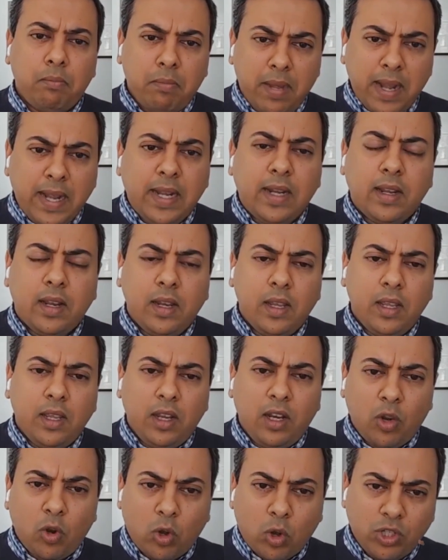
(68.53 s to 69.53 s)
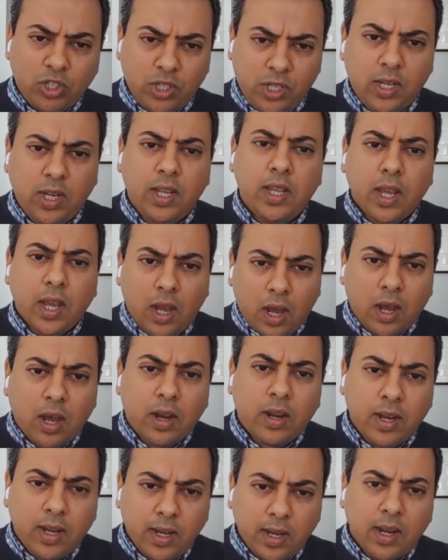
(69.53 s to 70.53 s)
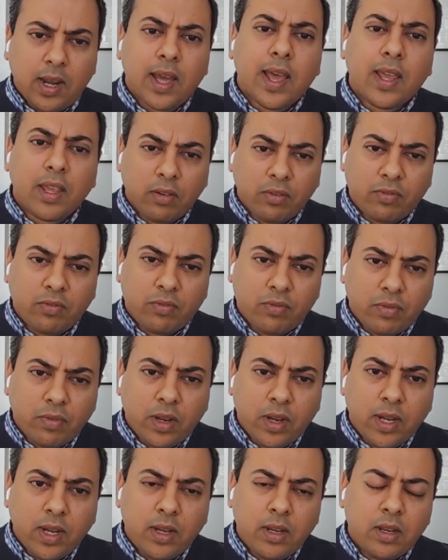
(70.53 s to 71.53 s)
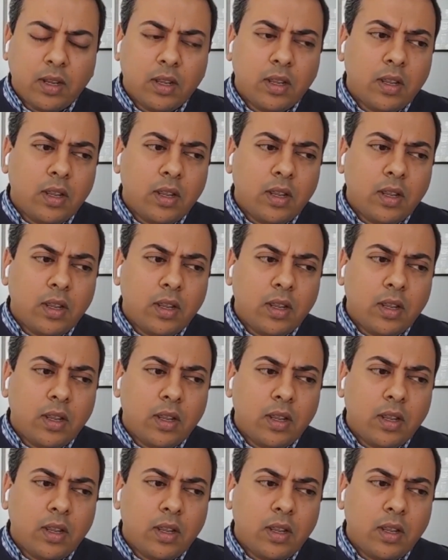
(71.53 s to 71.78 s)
mentally, logically are in life, right?